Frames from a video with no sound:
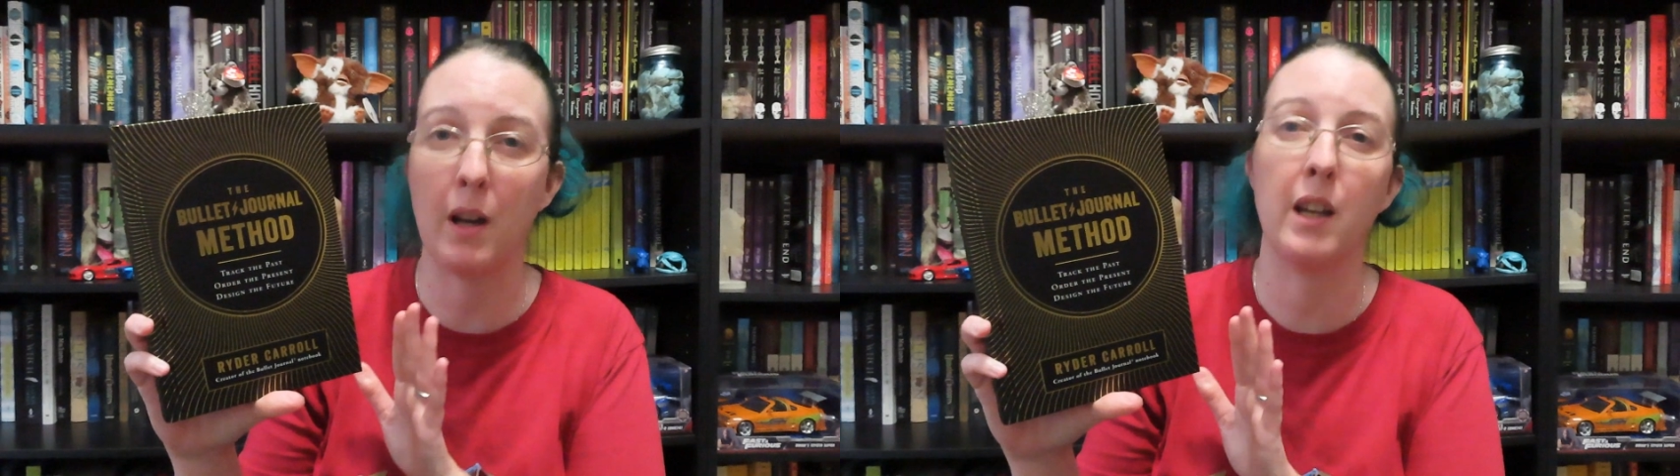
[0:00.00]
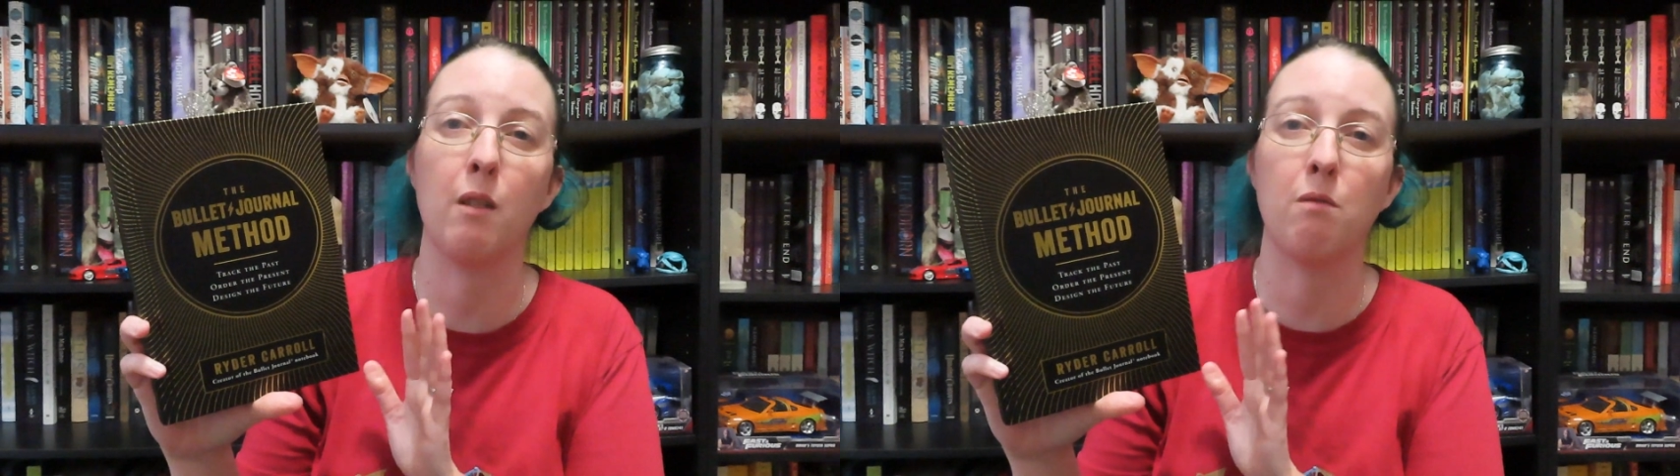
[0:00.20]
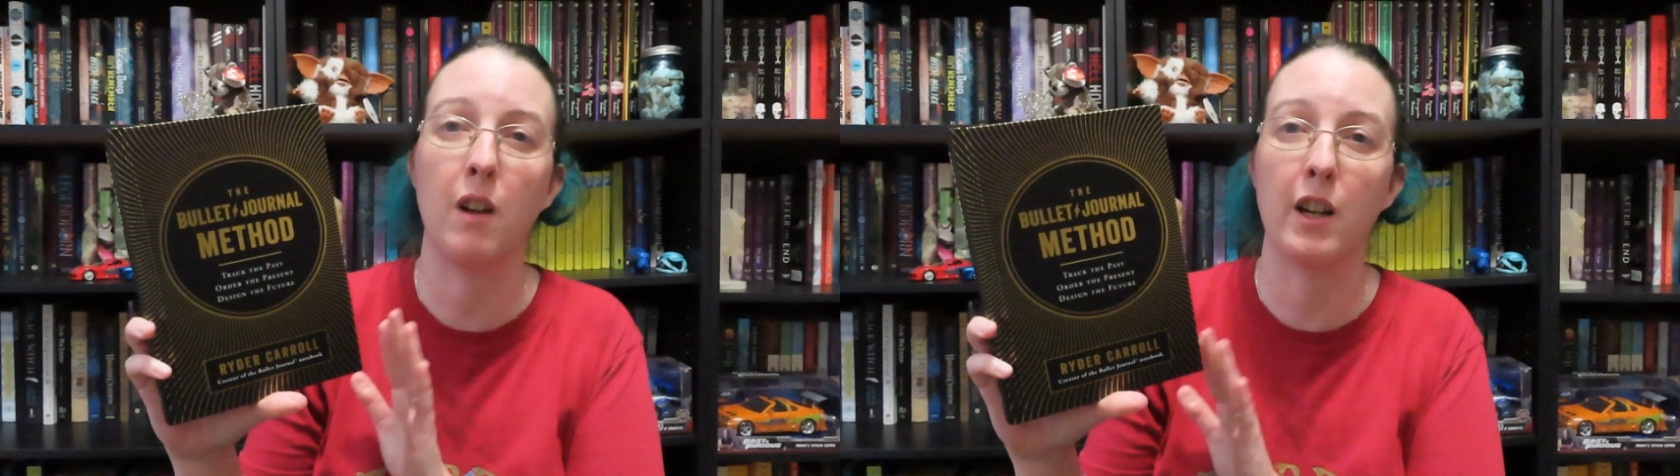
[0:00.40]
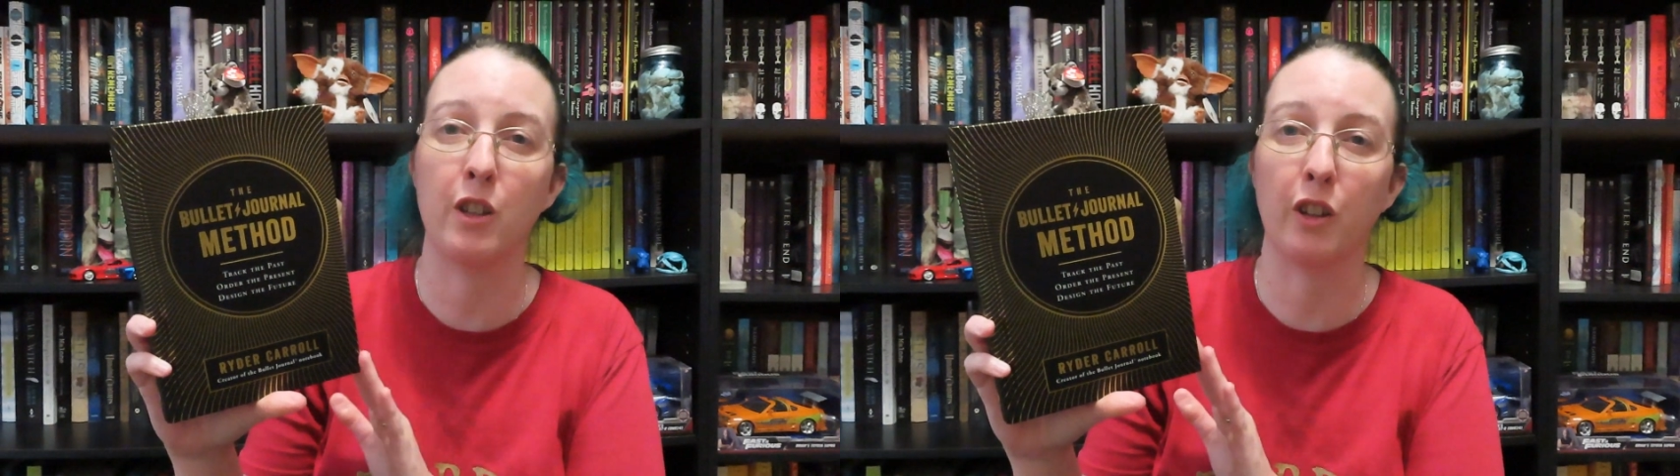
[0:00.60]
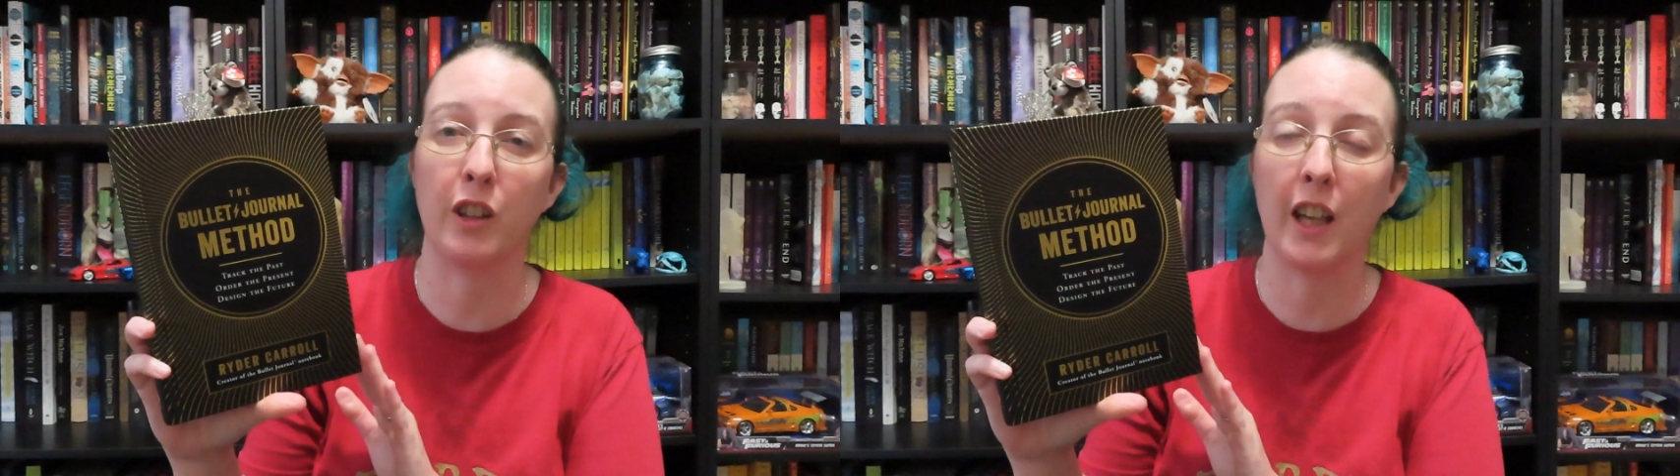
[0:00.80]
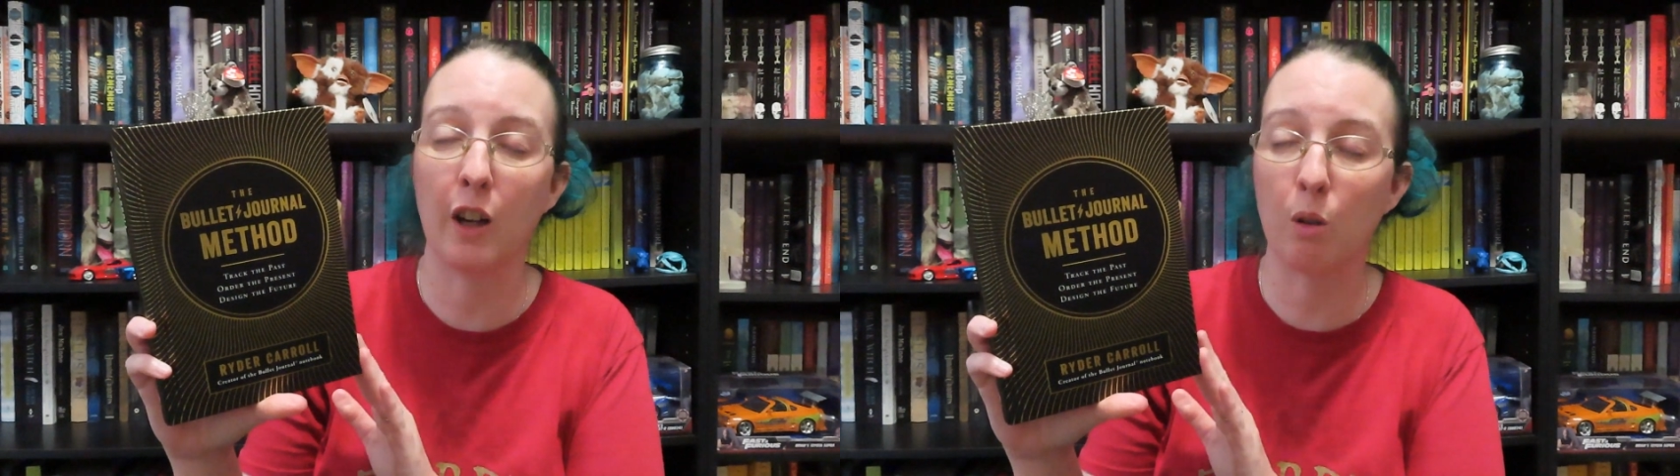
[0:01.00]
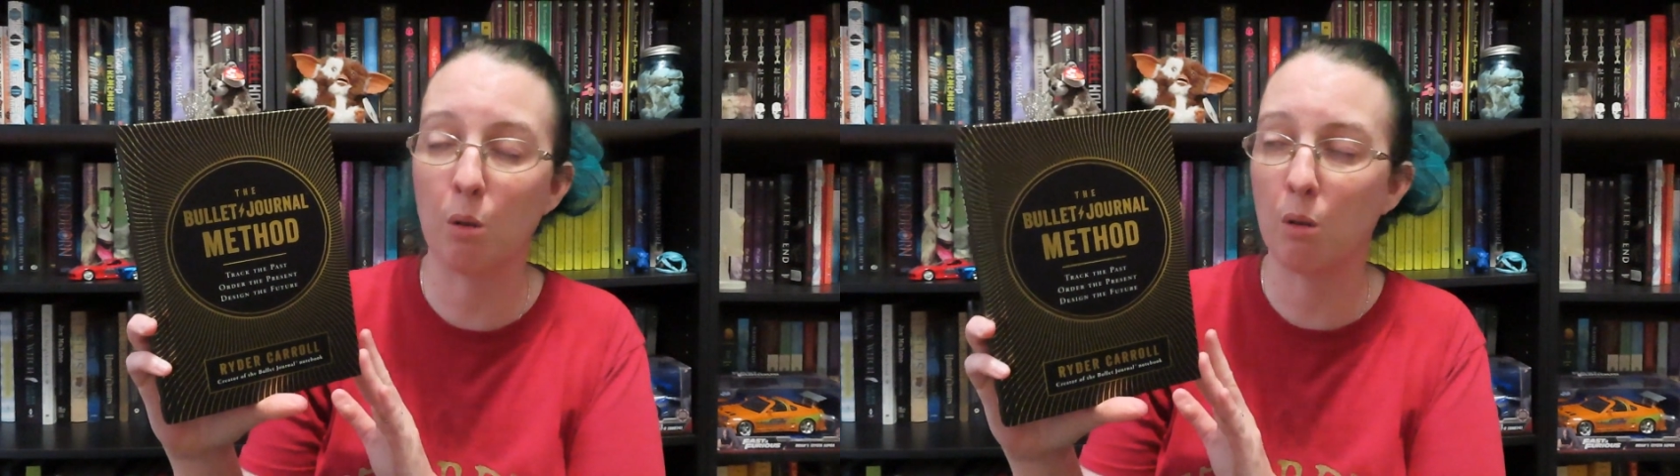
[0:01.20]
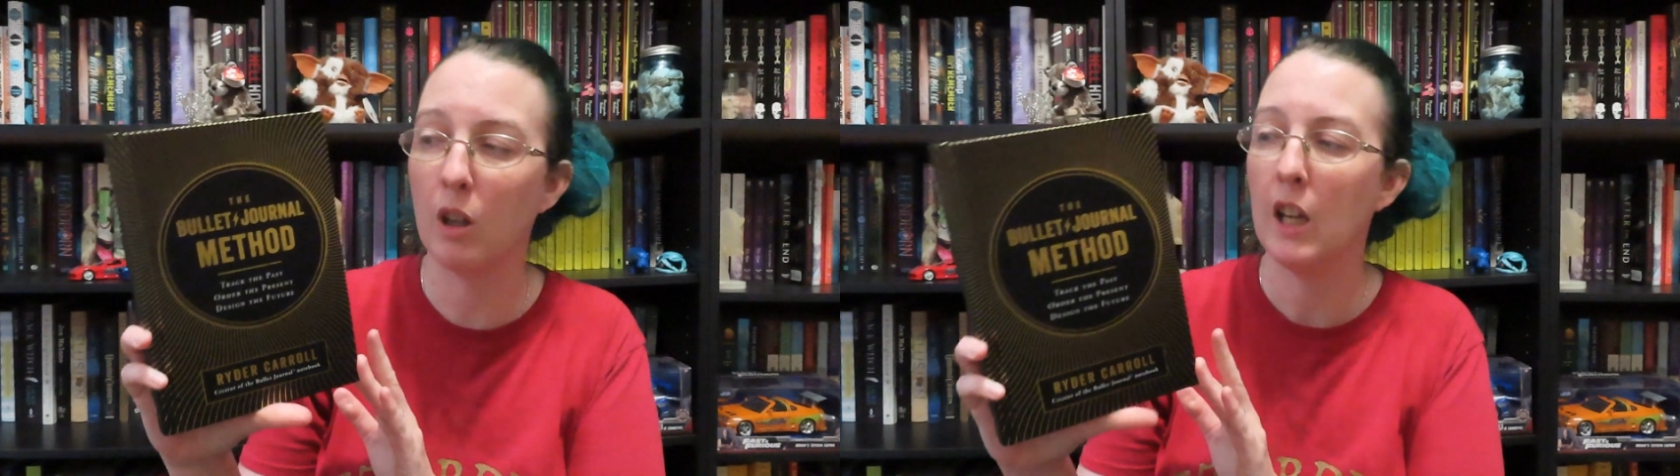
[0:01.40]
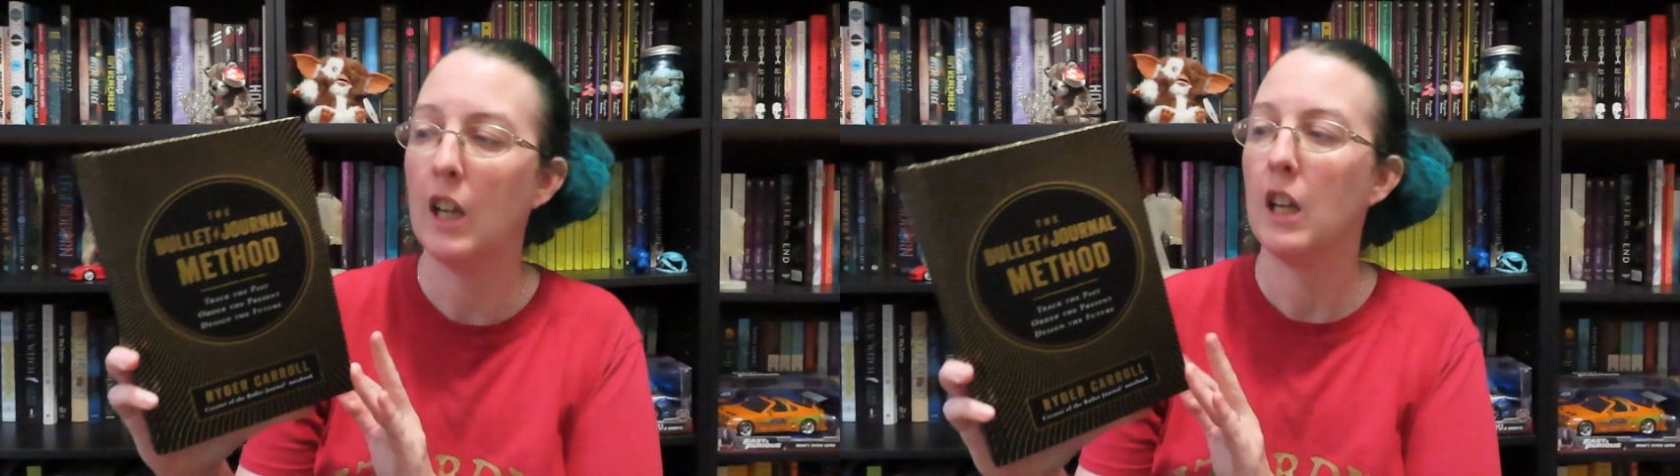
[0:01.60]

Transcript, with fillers: by Ryder Carroll.